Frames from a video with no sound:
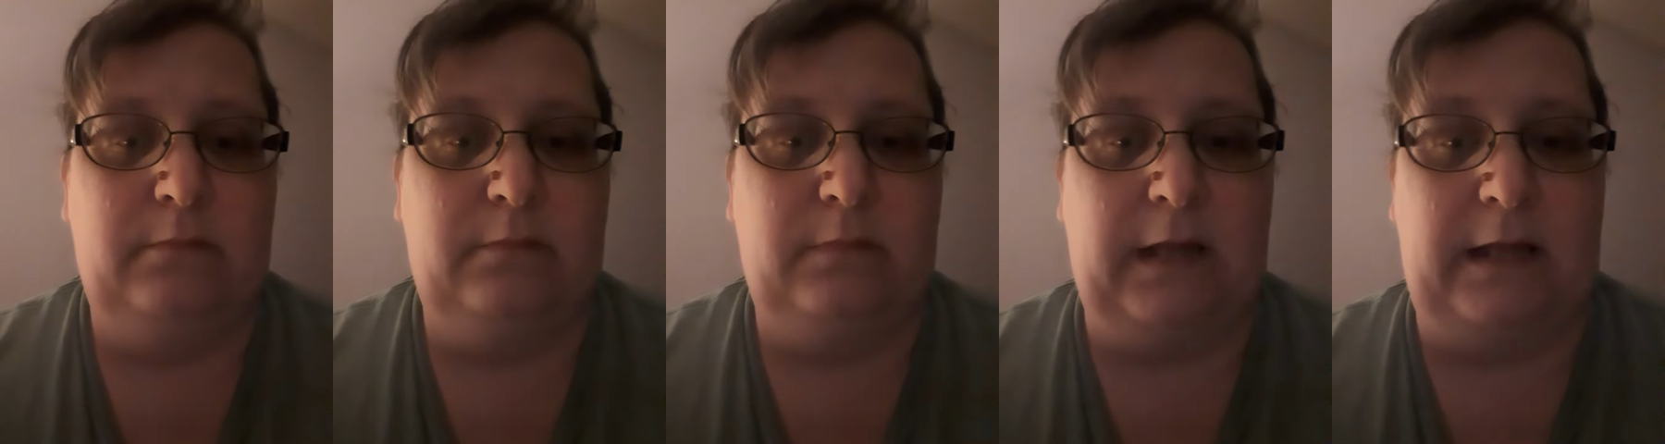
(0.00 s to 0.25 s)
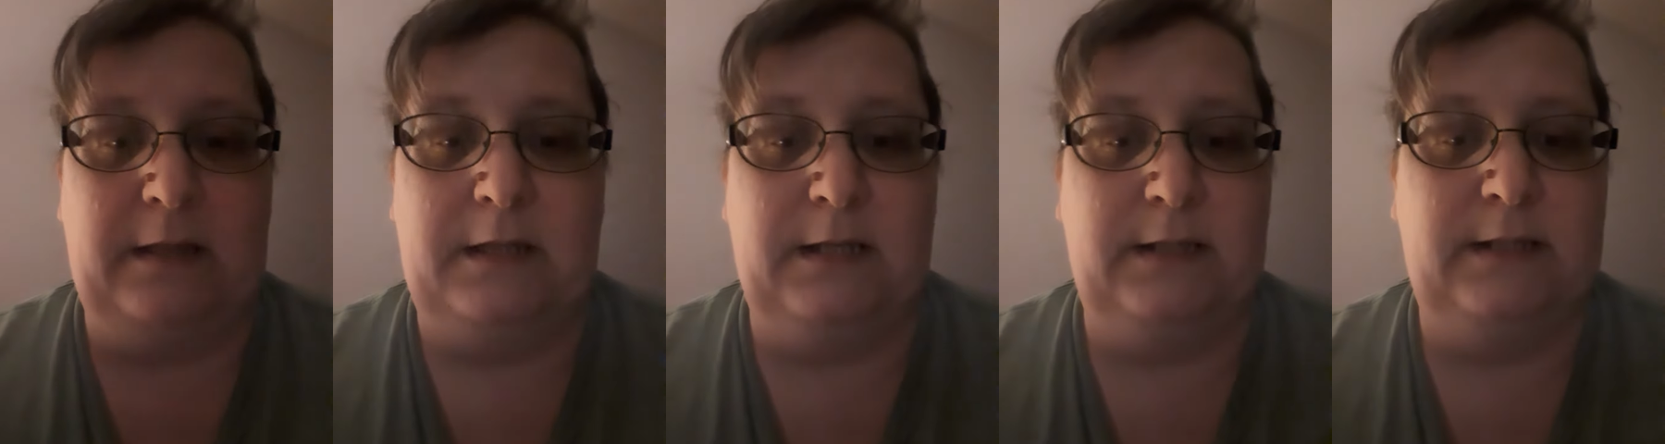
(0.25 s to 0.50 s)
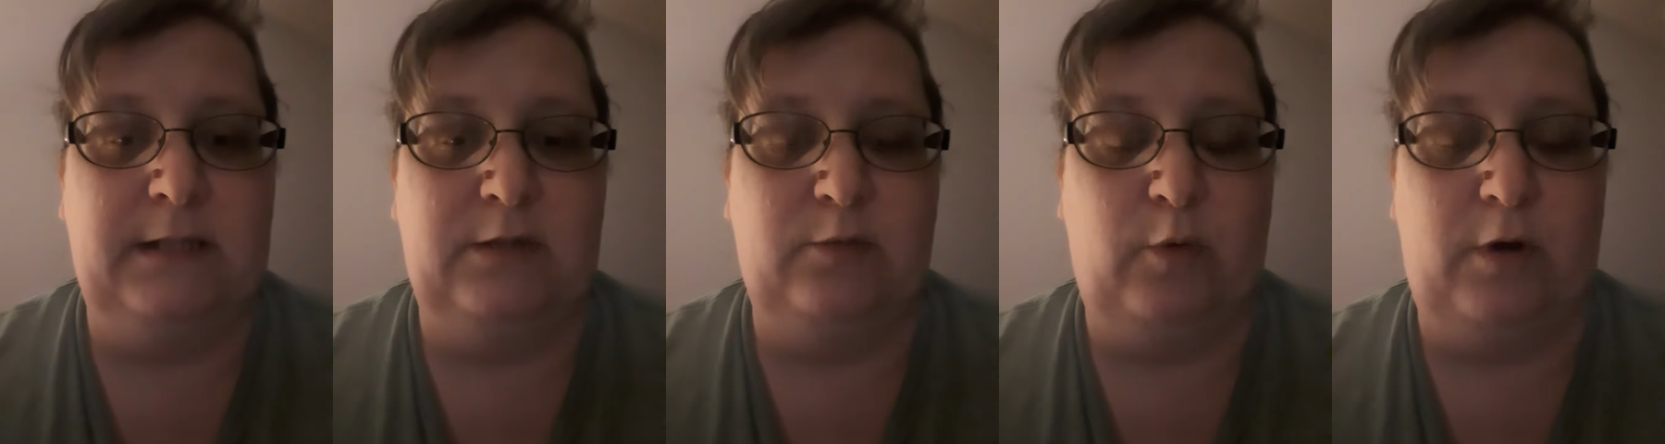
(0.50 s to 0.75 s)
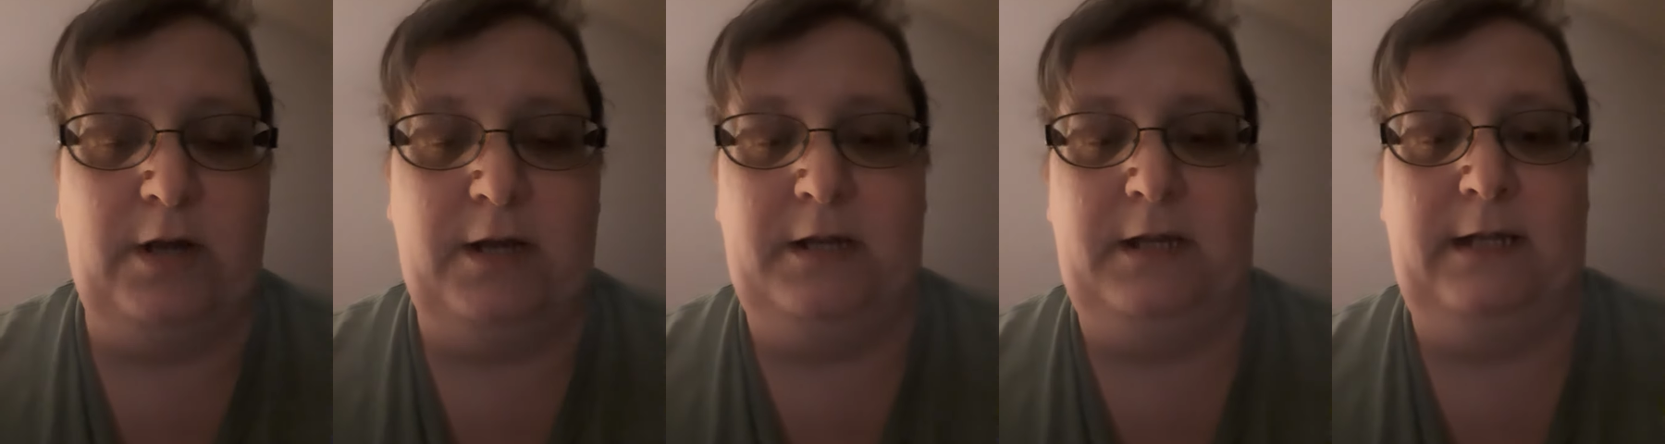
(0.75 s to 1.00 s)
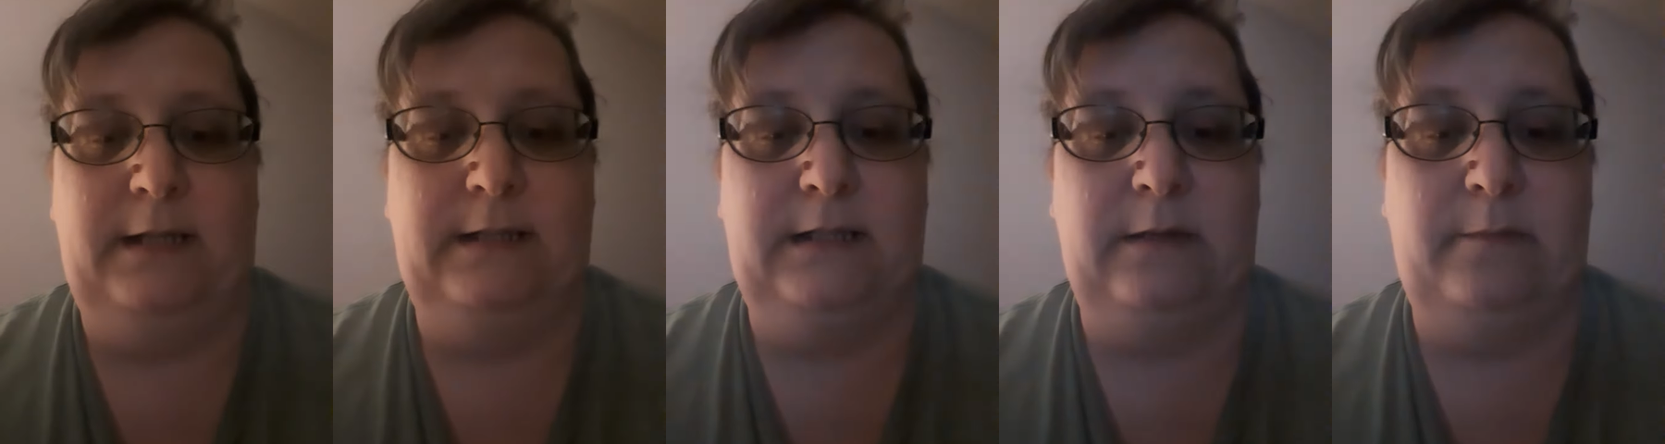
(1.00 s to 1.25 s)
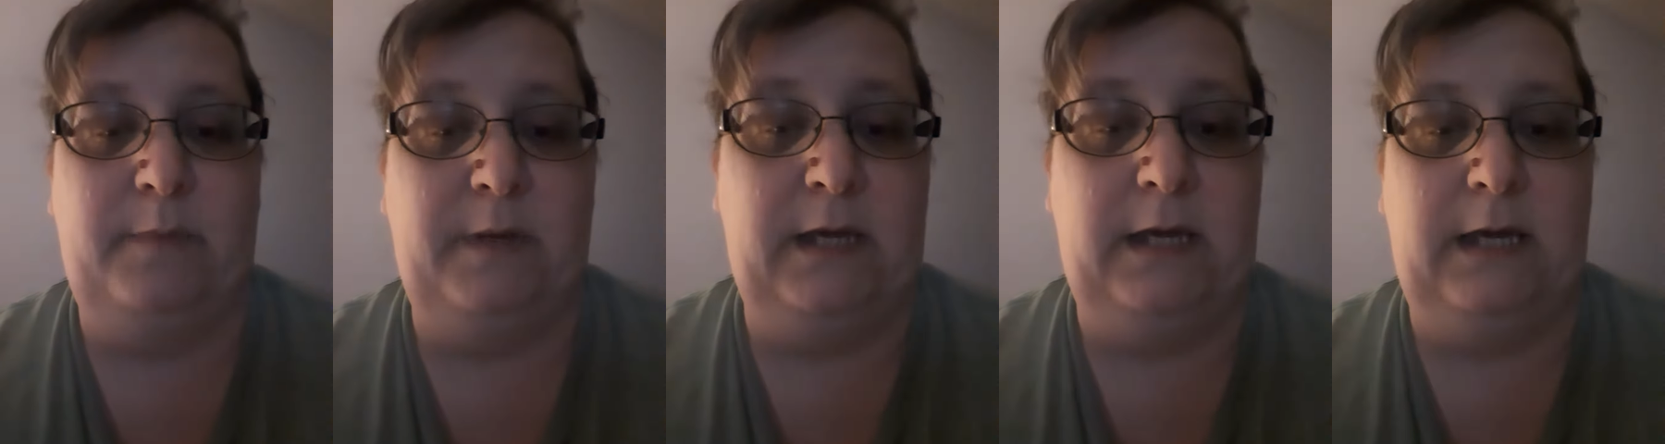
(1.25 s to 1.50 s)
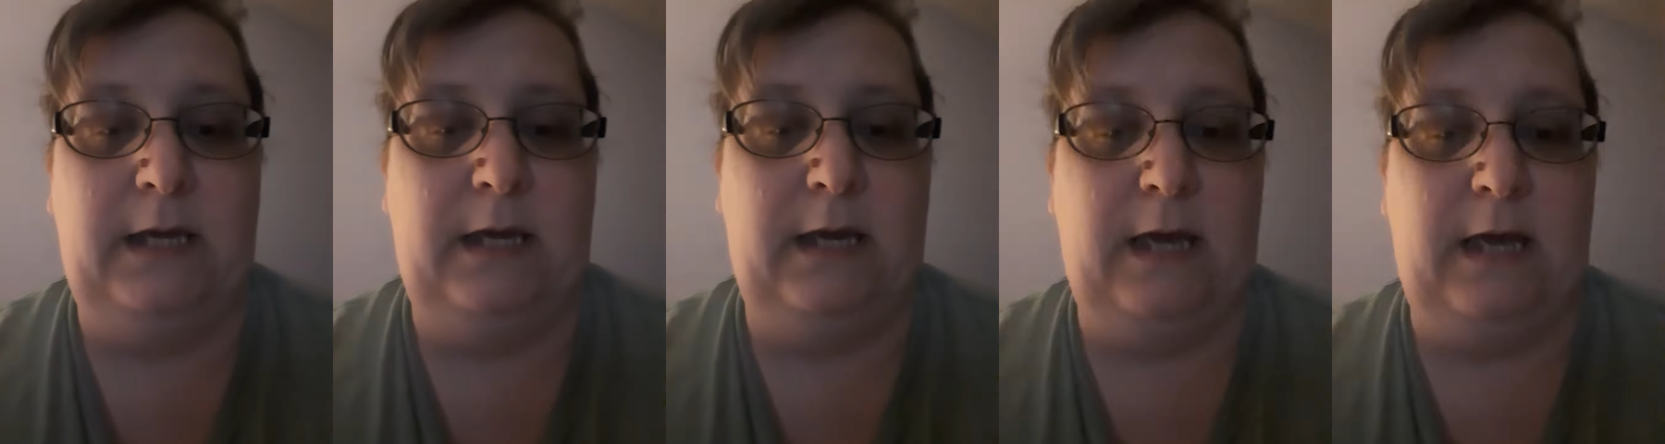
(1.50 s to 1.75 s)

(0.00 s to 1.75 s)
that this is what it needs to be